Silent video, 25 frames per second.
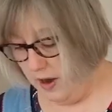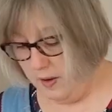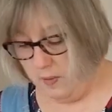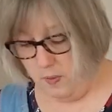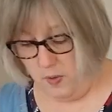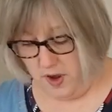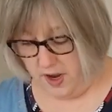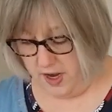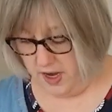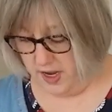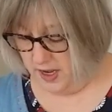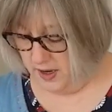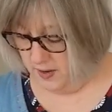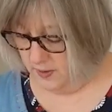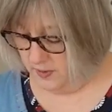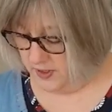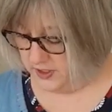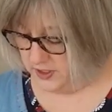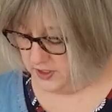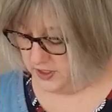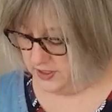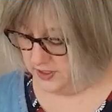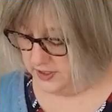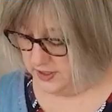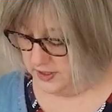I want it,
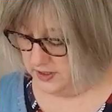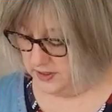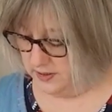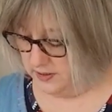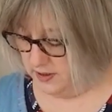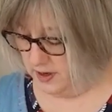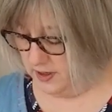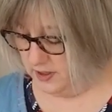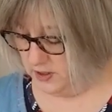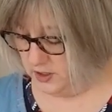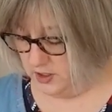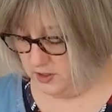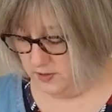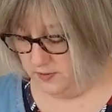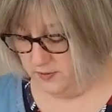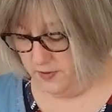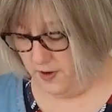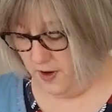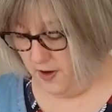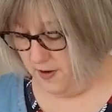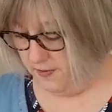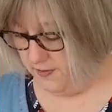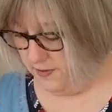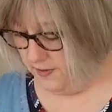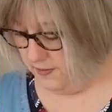which is not too
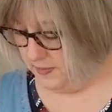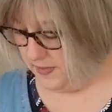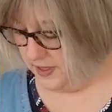far from